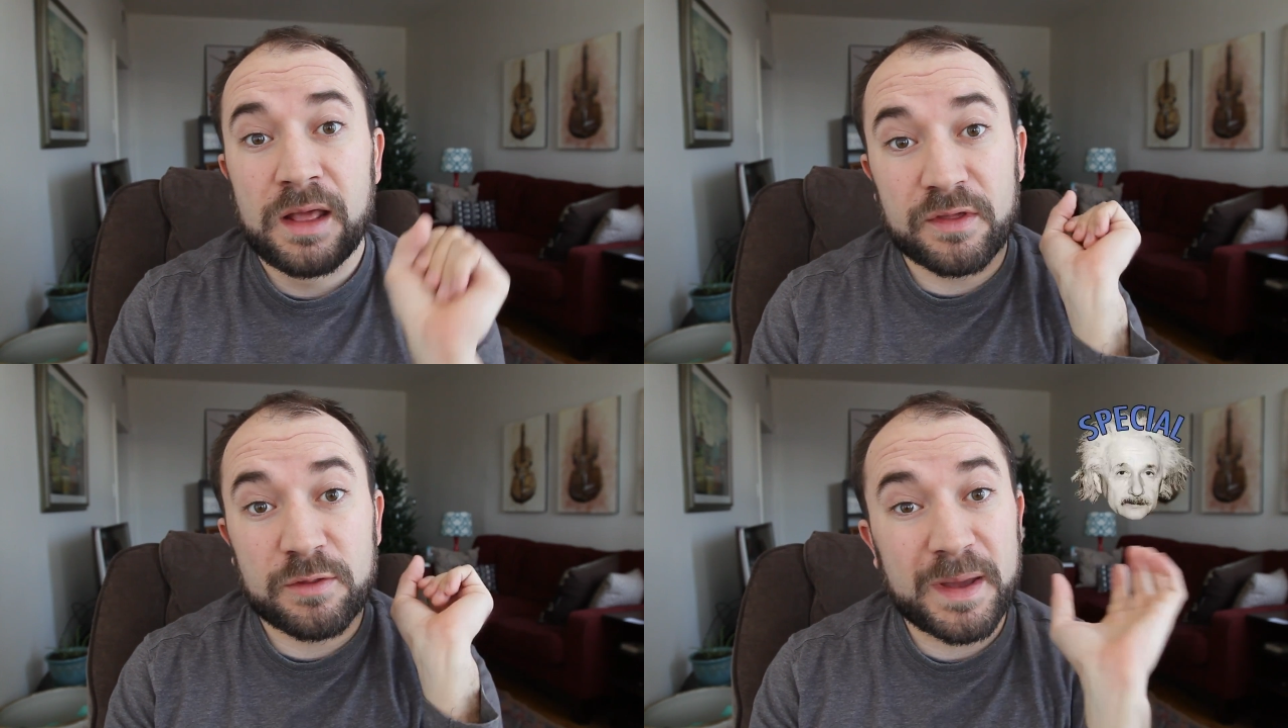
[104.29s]

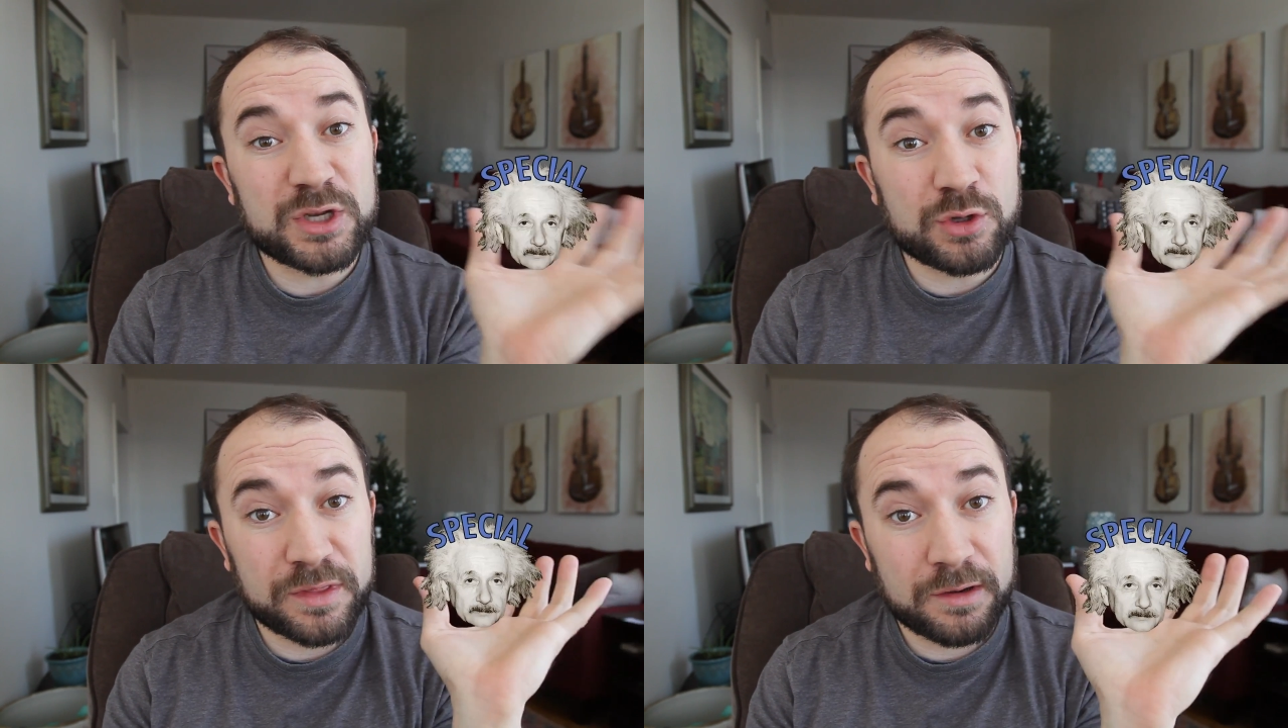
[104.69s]
the
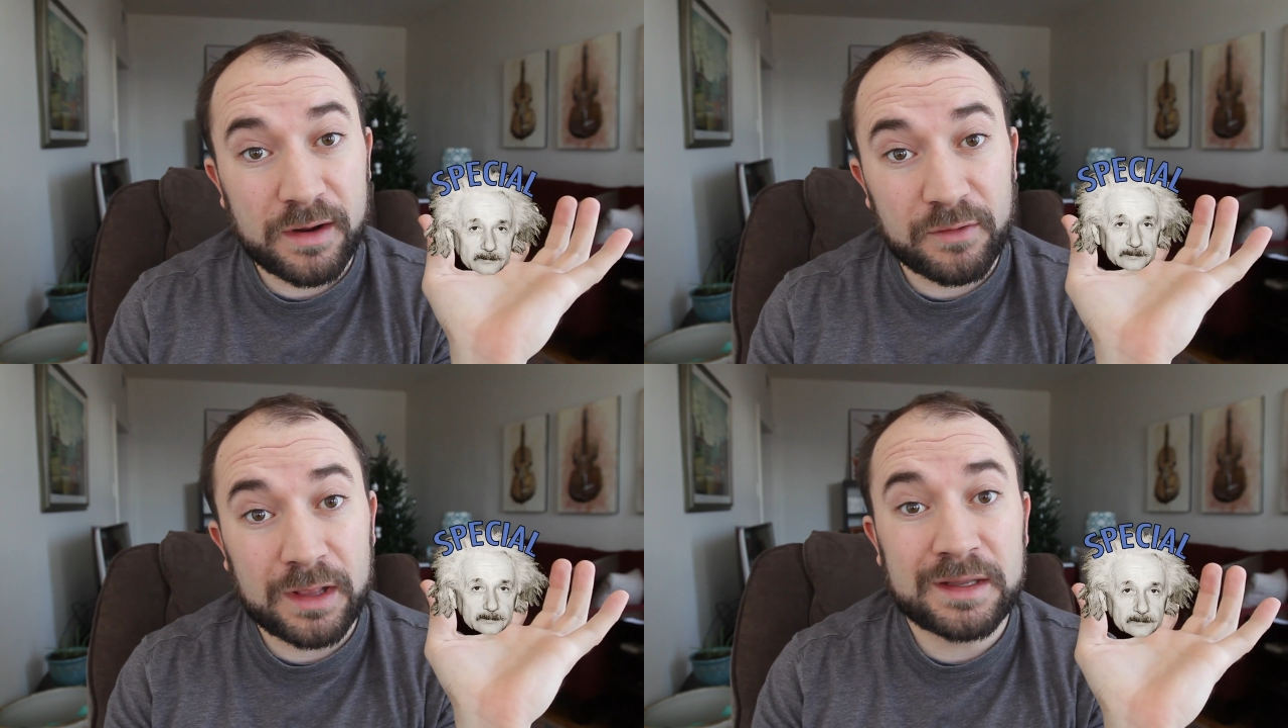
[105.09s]
special theory
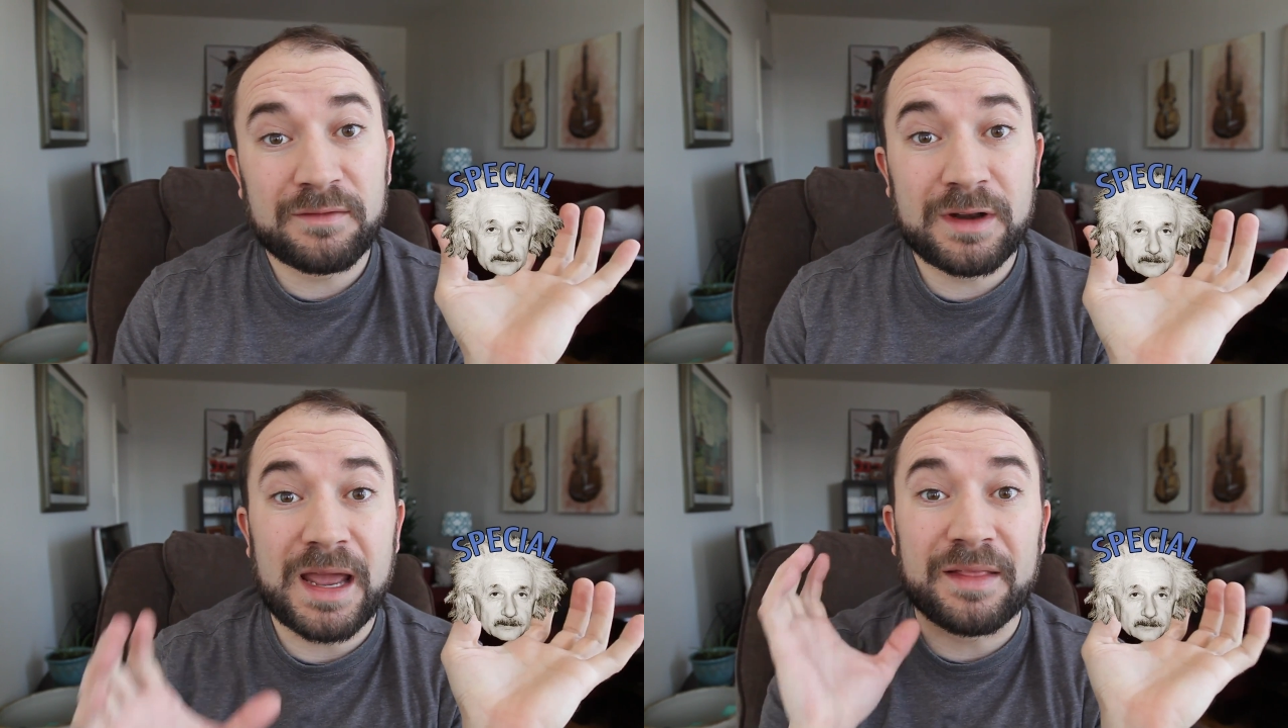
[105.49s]
of
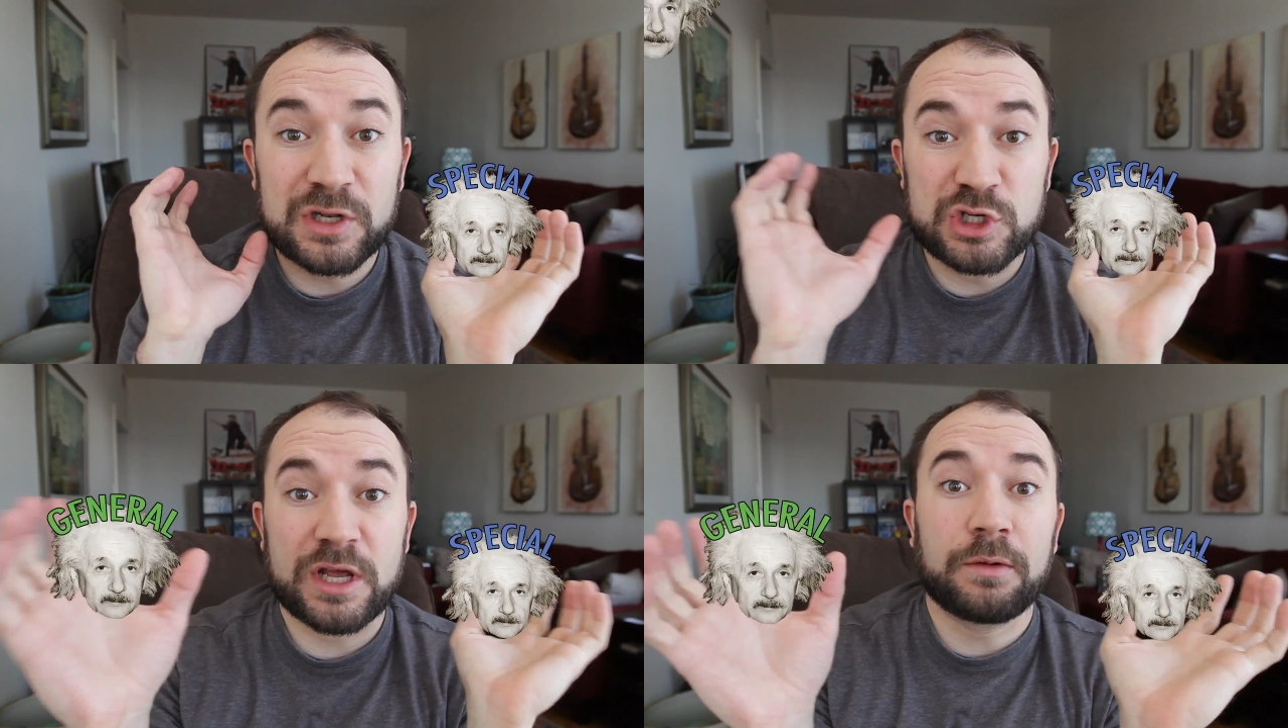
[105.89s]
relativity and the
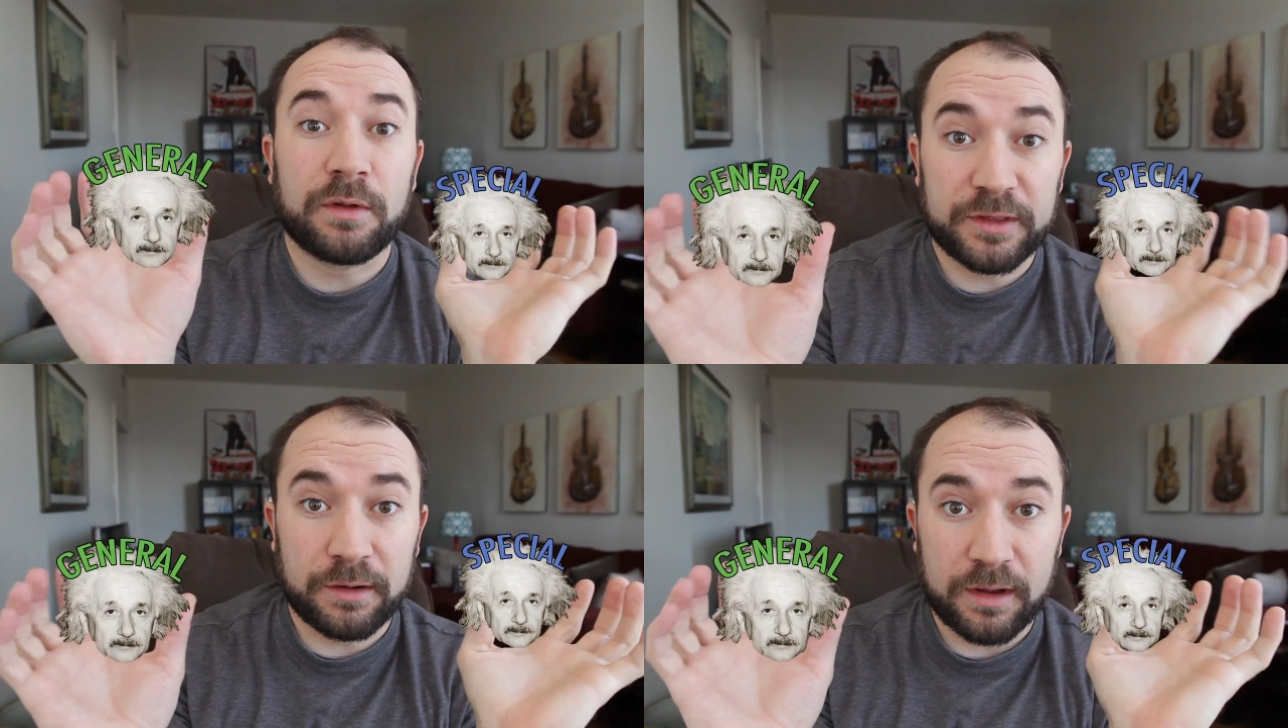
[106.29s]
general
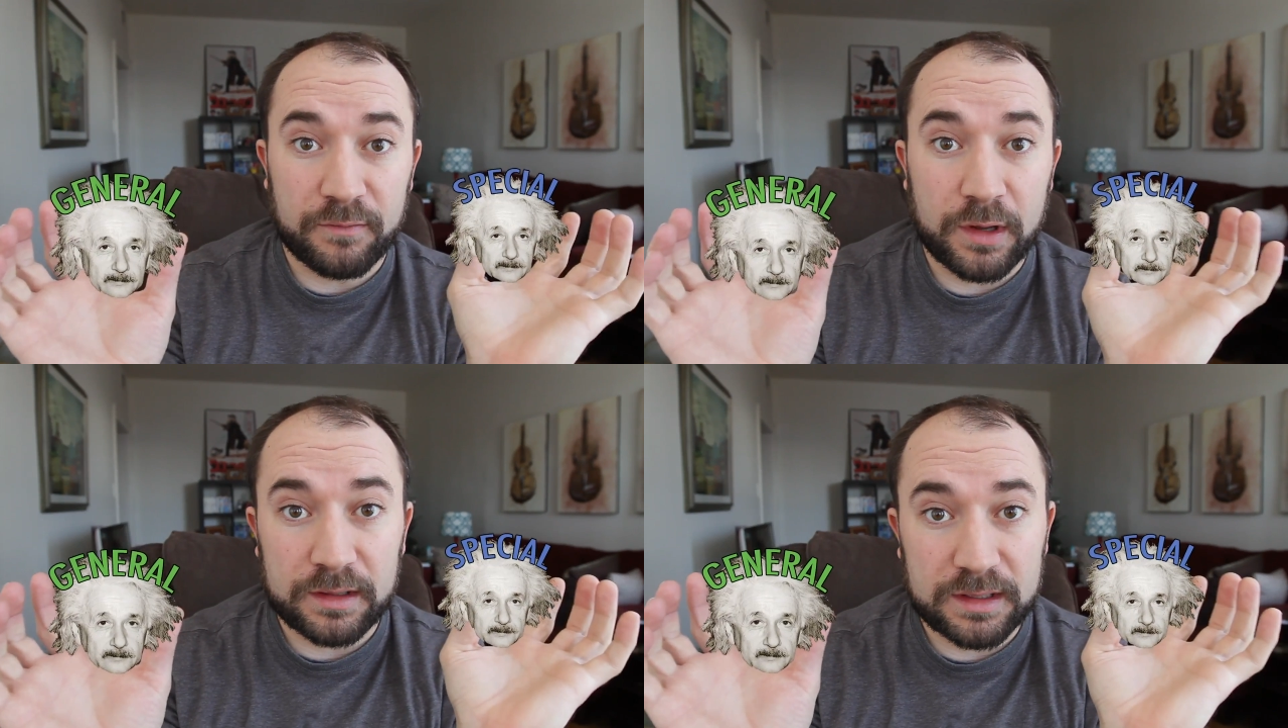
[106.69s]
theory of
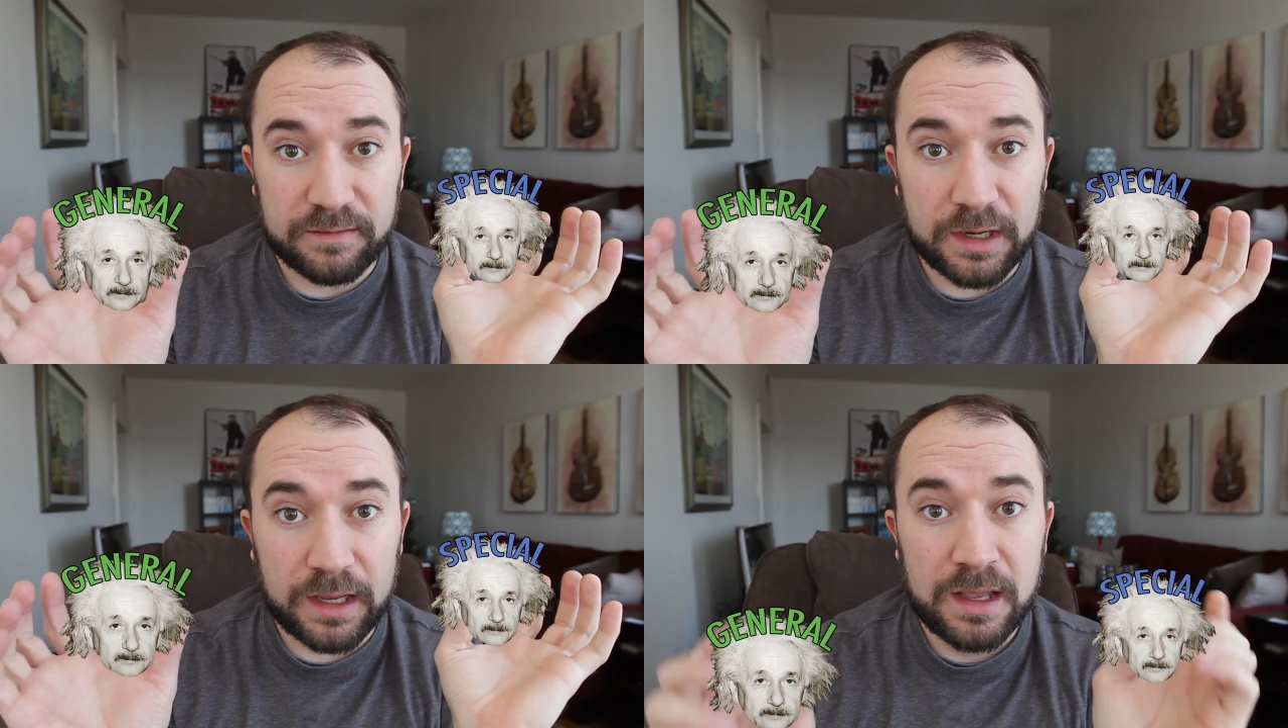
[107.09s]

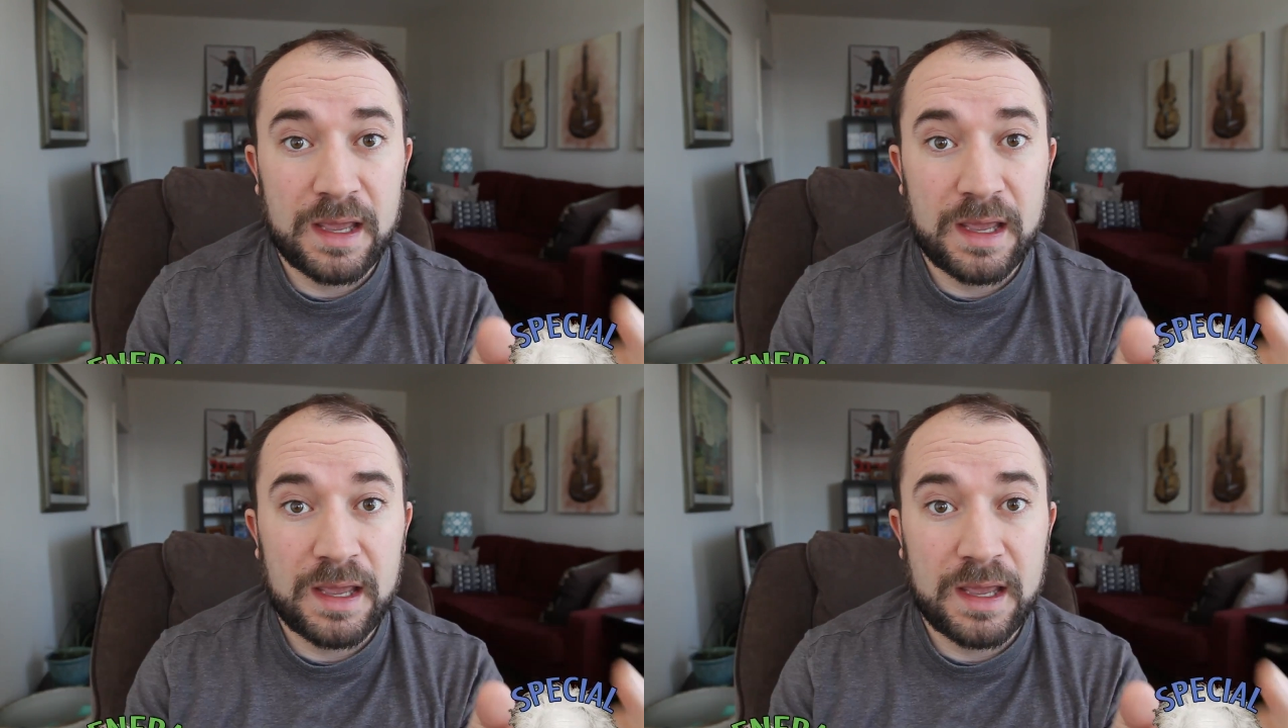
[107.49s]
relativity.